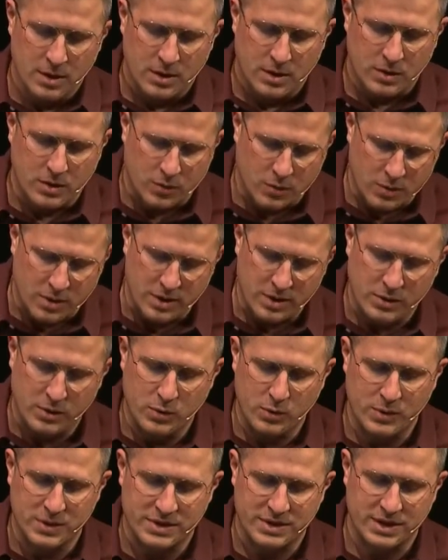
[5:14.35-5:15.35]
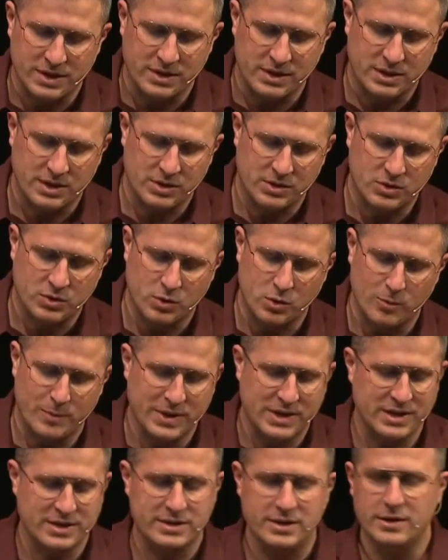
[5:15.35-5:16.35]
the one who is in control.
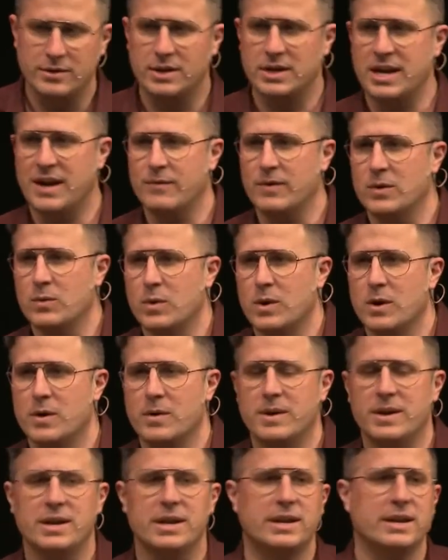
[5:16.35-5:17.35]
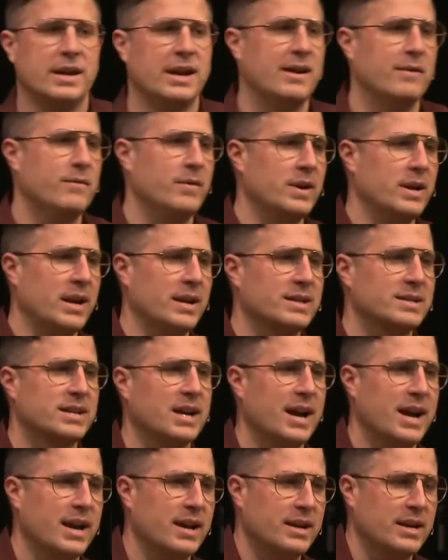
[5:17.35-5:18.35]
Because nearly every worry and every
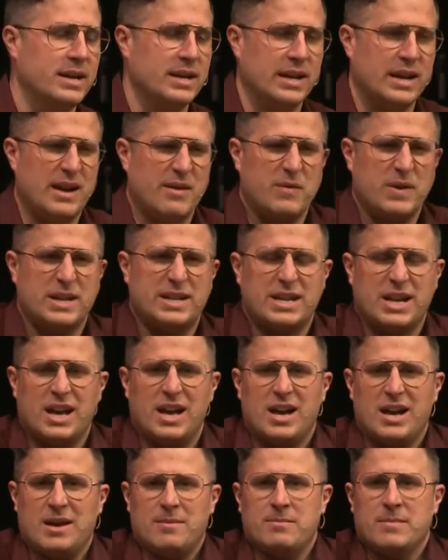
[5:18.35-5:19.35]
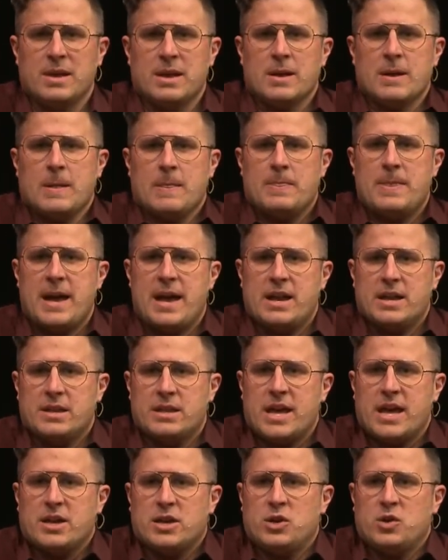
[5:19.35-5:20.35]
anxiety and every time that,
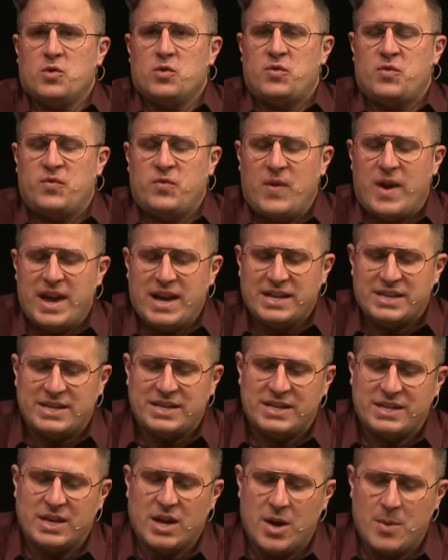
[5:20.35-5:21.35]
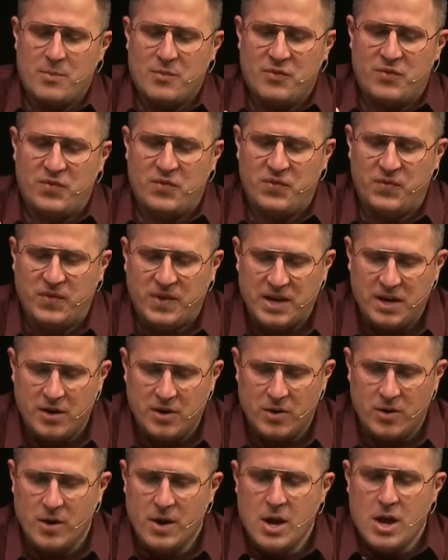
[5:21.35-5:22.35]
that you face some
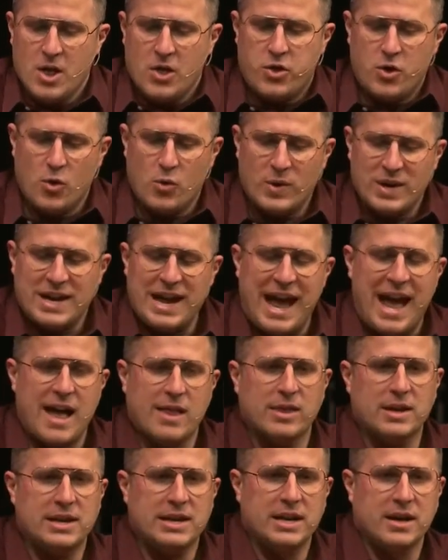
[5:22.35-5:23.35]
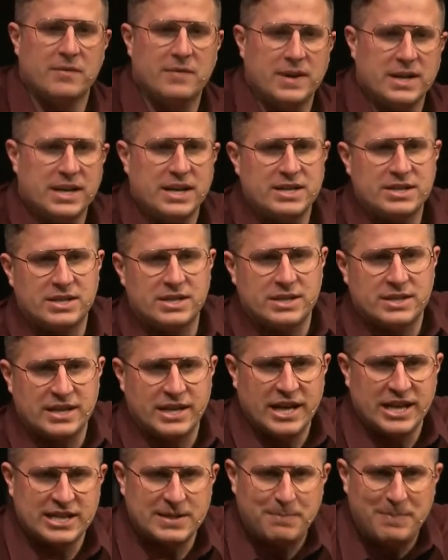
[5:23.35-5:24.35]
fear, the reality of it is, is
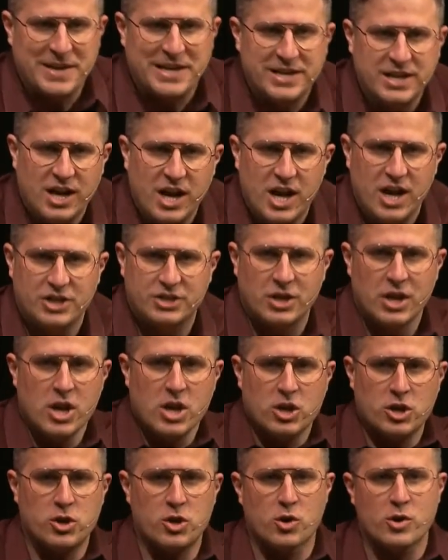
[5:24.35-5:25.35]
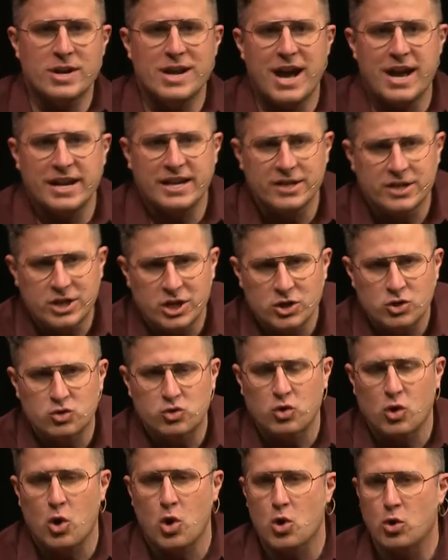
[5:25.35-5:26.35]
it's because you're not in
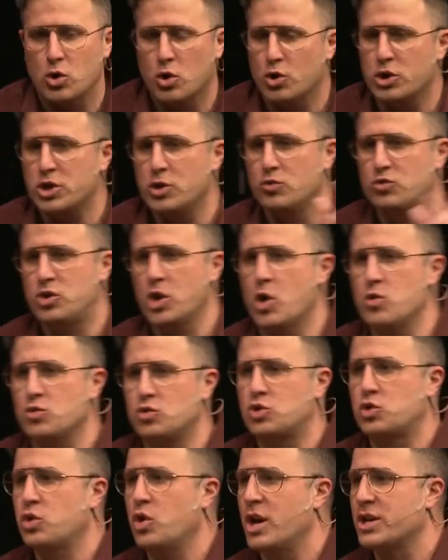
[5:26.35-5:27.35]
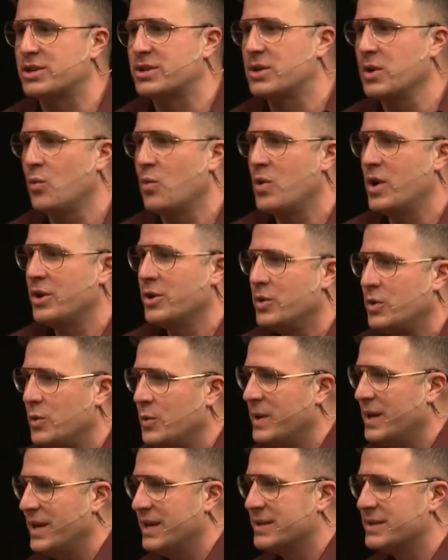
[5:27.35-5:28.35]
control or you don't trust the one
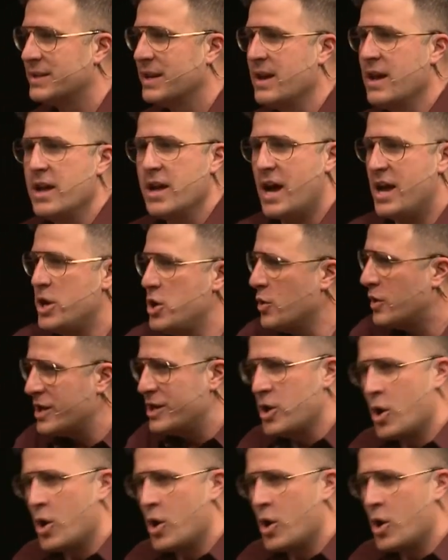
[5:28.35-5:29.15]
who is. Now, you can